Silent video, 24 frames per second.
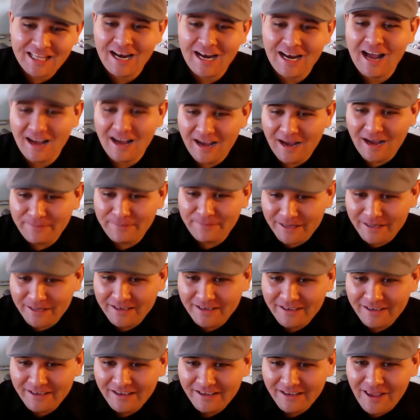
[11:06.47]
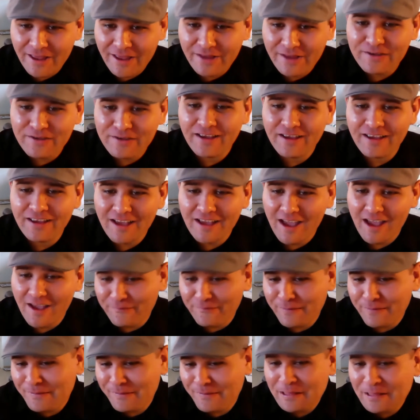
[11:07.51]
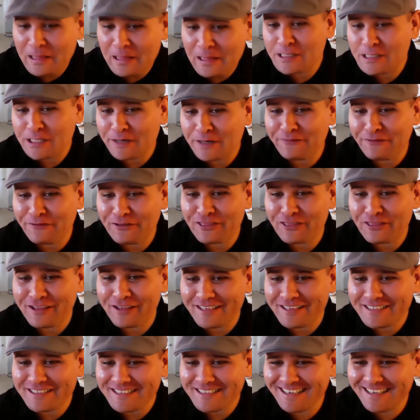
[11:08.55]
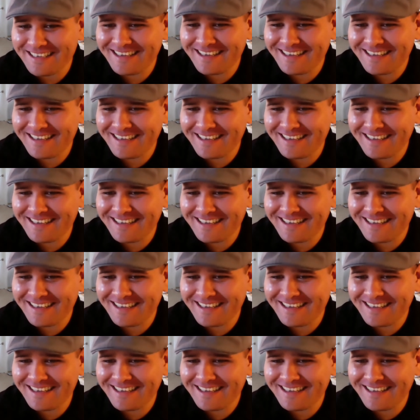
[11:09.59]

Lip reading: a hobby and maybe launch a few things.